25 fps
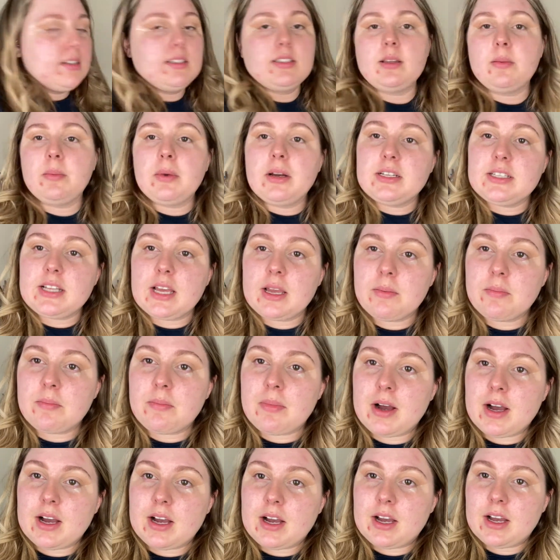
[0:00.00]
I'm gonna take
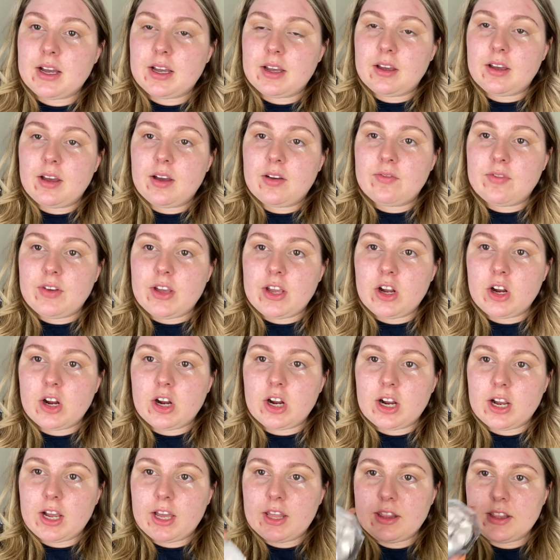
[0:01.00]
my
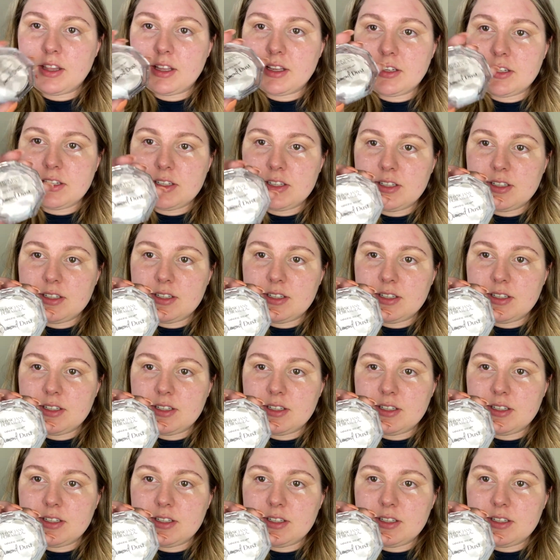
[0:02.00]
finger in the